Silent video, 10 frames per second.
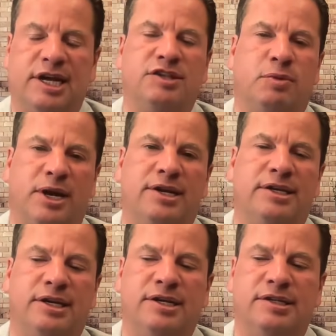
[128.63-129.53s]
And that's what I
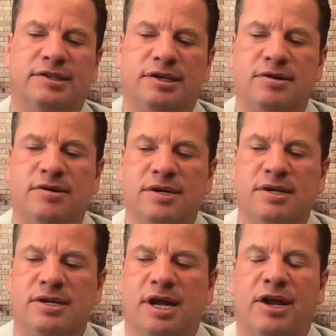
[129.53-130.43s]
did. And so,
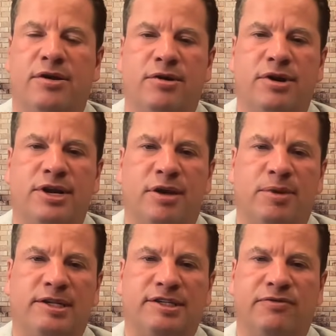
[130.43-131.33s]
in order to
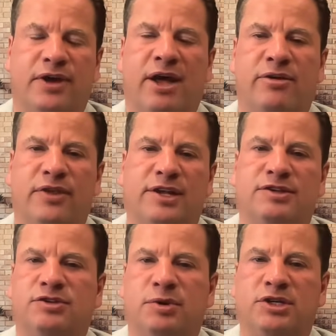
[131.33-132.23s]
get myself out of
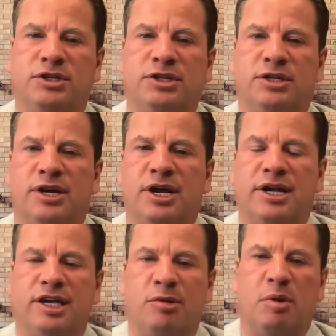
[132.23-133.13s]
that situation,
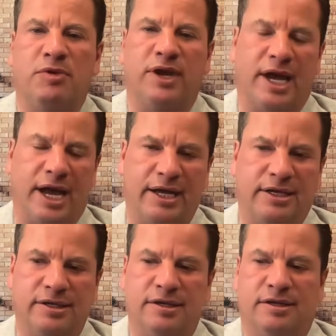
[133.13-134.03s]
I came up with a
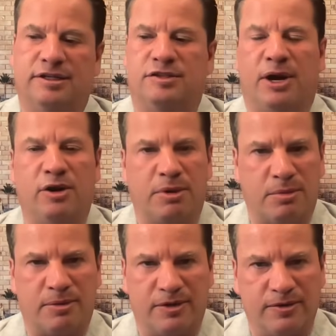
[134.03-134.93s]
hack inspired by
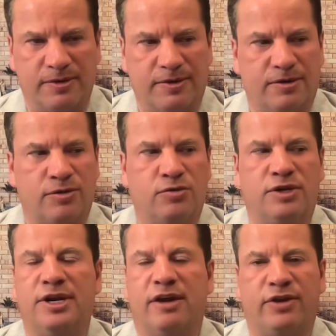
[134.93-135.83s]
my mother, who
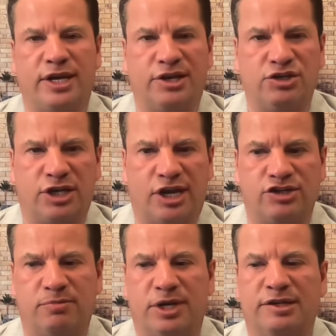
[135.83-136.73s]
didn't have any
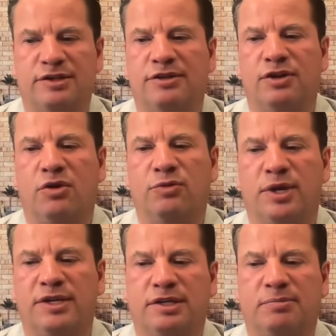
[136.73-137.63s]
education, but as an adult
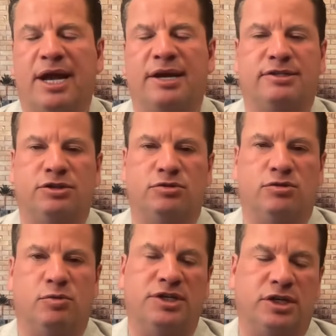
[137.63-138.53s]
went
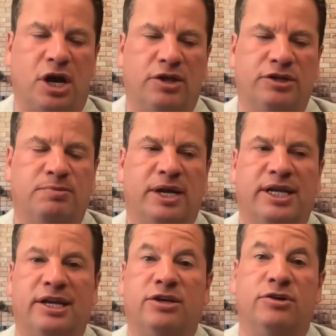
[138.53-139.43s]
to college by
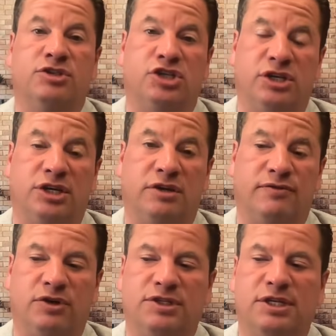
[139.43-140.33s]
getting her GED
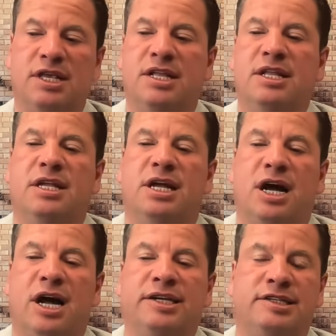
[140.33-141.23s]
first.
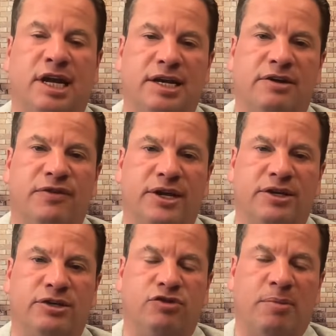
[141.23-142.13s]
I decided if I
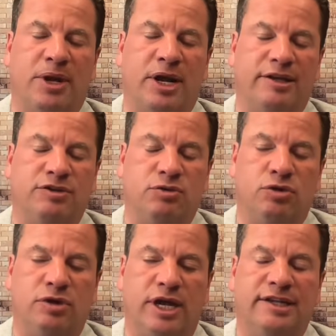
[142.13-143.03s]
could drop out of high
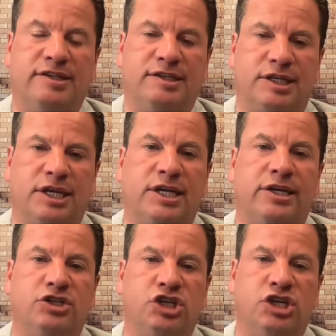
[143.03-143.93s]
school at 16,
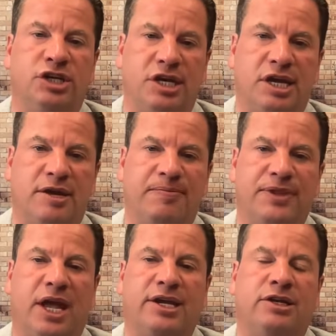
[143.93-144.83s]
get a GED,
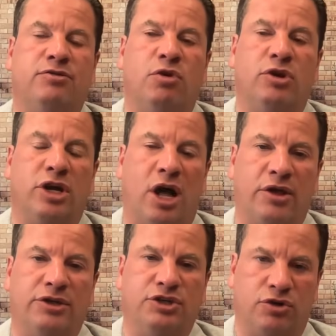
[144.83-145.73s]
I could enroll in
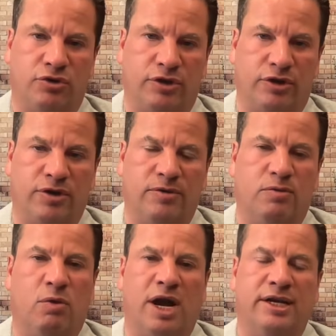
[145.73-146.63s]
college earlier.
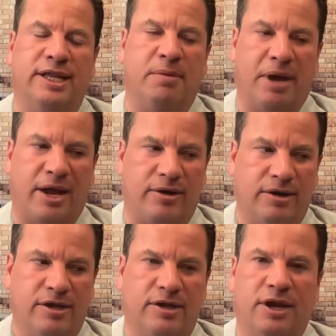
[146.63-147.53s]
Why did that
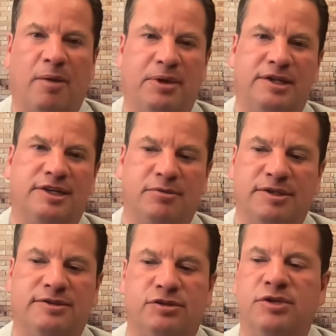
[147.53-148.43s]
matter? Not because I
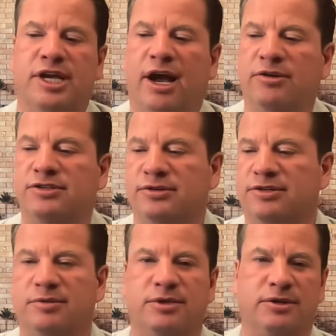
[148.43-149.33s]
was Doogie Howser or
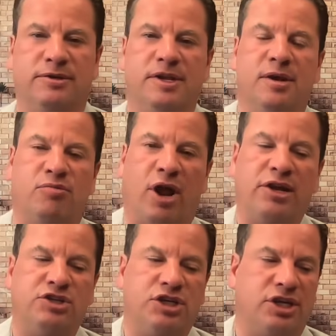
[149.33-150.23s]
some little
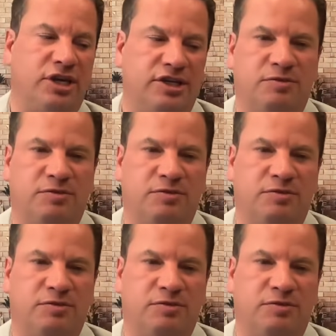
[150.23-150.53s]
prodigy kid.